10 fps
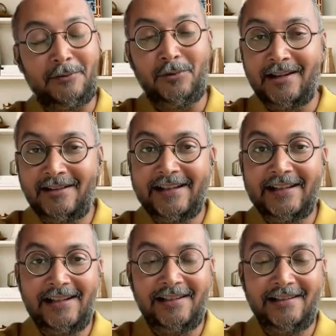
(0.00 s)
in One Tree
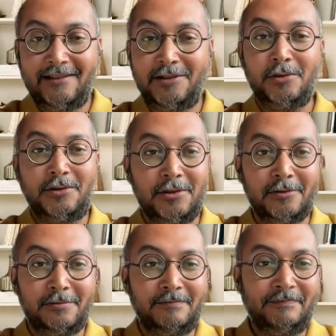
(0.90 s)
Hill in
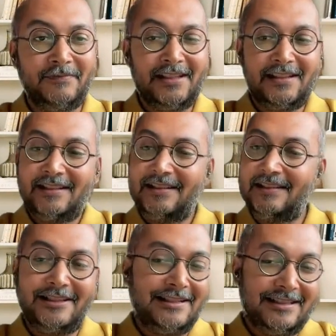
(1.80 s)
YouTube,
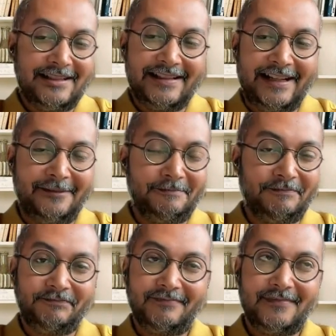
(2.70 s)
on Instagram.
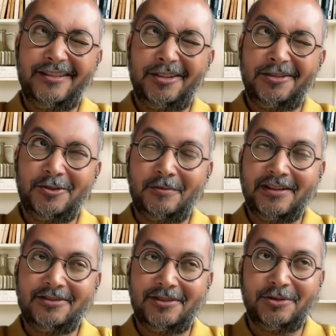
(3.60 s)
We're not so
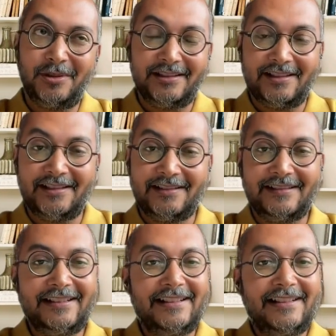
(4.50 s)
much on Twitter.
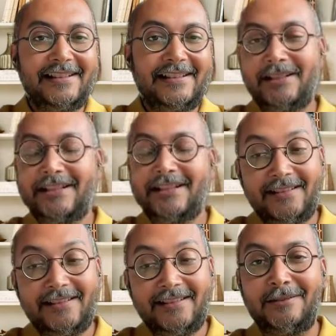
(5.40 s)
But yeah,
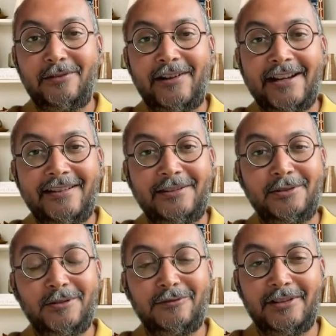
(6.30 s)
so if you find it
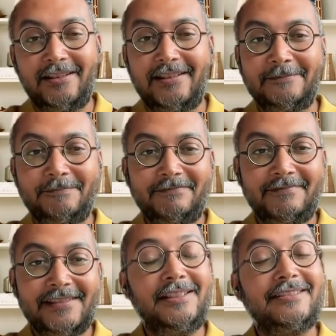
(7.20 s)
useful,
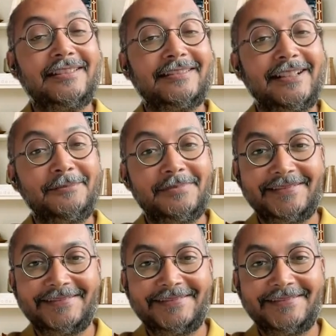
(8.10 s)
please subscribe.